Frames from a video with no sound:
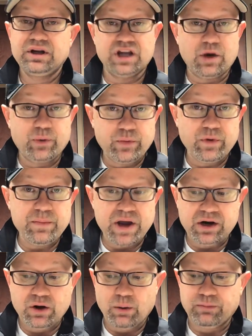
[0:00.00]
Yet we
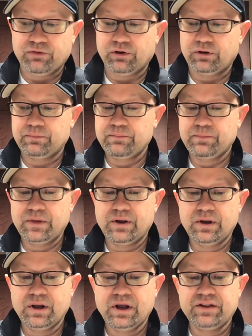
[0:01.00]
remain hopeful.
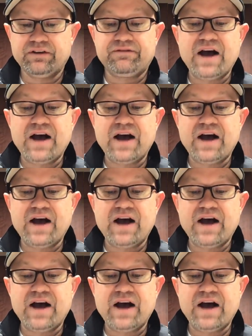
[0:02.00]
The